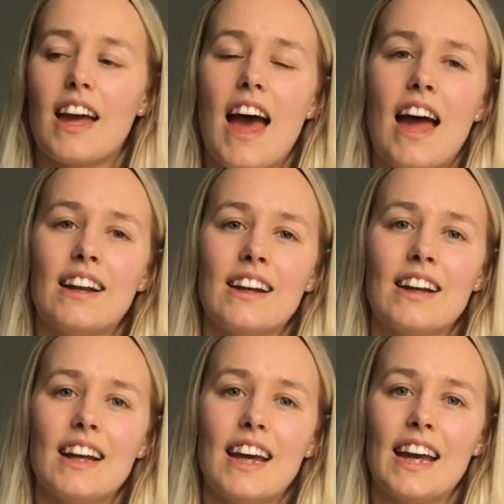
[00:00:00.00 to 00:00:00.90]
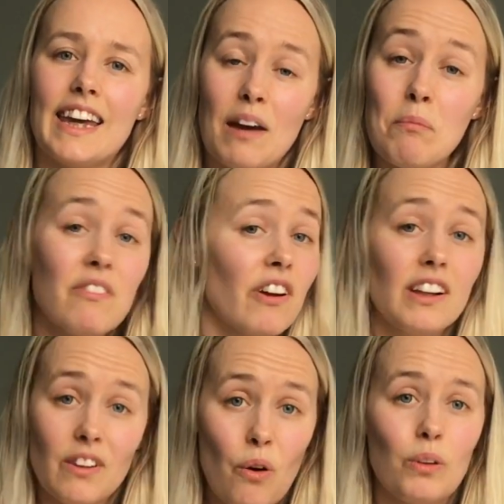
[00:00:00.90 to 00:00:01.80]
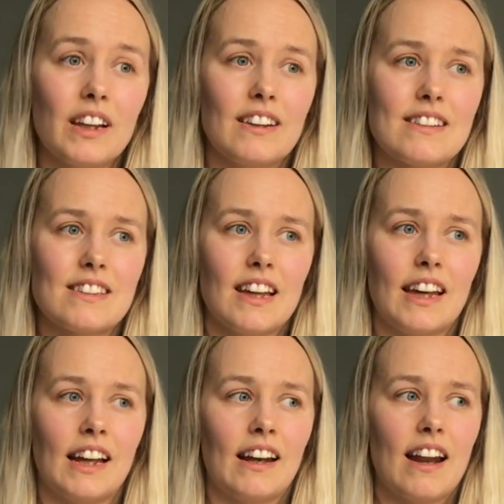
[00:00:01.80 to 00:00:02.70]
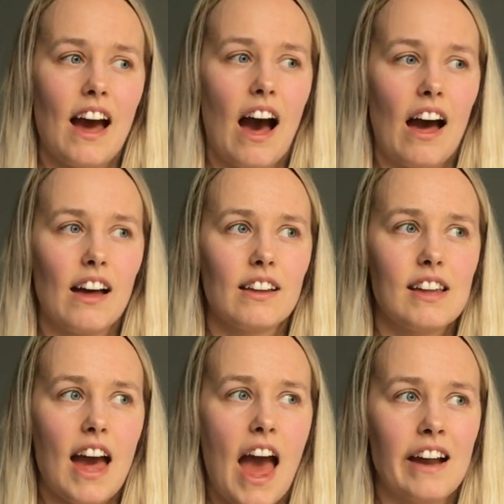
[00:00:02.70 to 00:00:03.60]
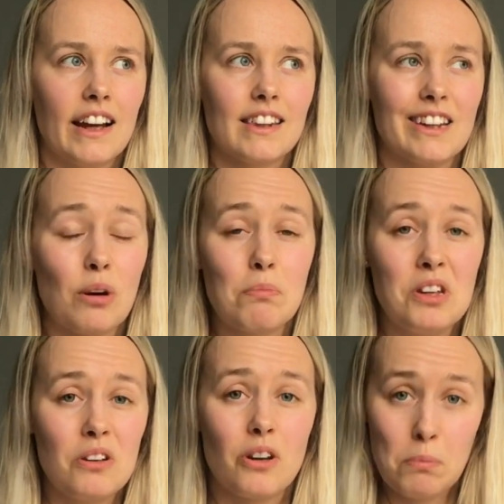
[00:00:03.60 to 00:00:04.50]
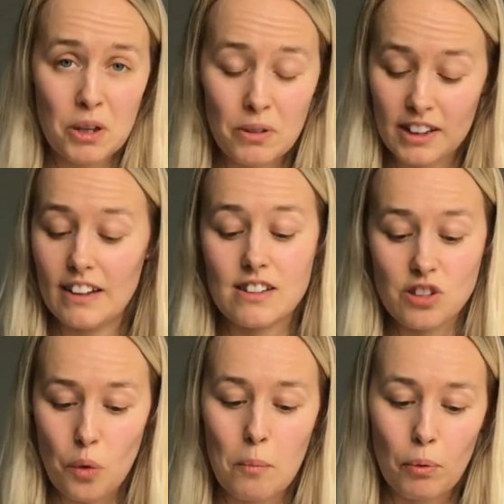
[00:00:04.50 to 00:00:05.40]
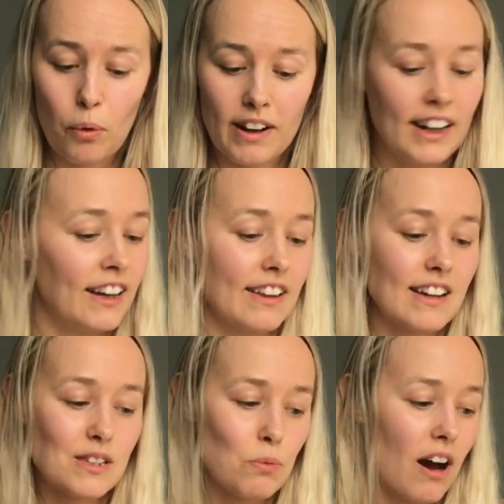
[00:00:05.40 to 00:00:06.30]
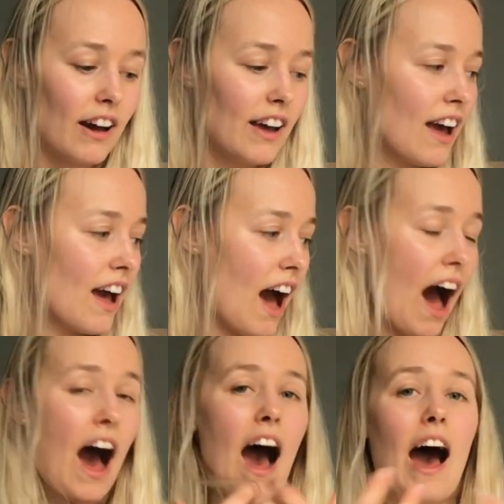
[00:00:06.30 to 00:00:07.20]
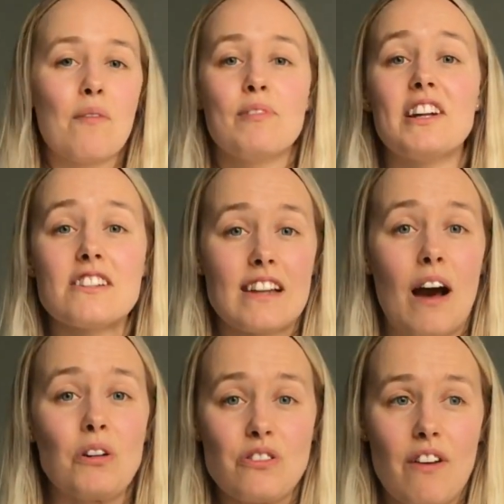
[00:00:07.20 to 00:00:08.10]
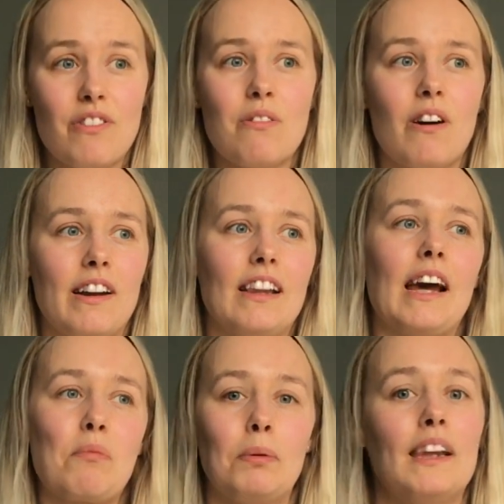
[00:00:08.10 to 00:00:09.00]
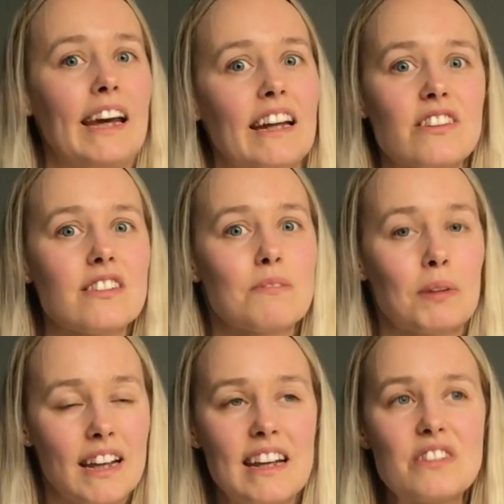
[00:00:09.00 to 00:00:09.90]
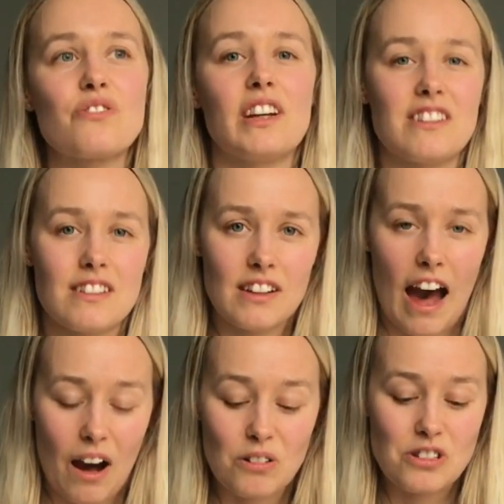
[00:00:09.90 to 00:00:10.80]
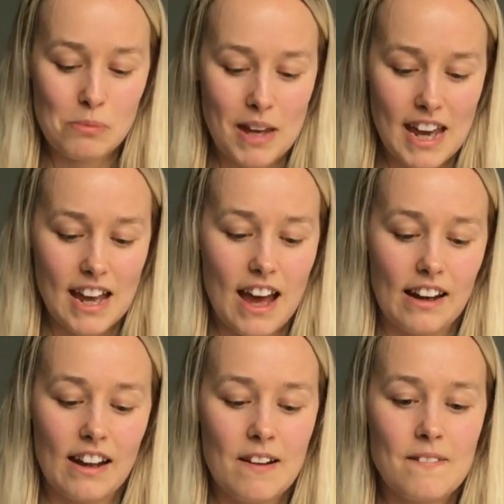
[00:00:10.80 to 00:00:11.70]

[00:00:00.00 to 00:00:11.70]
And it can be very lonely, this thing, and I think community is so important, and that's why I'm reaching out to everyone, and like, please reach out to me. And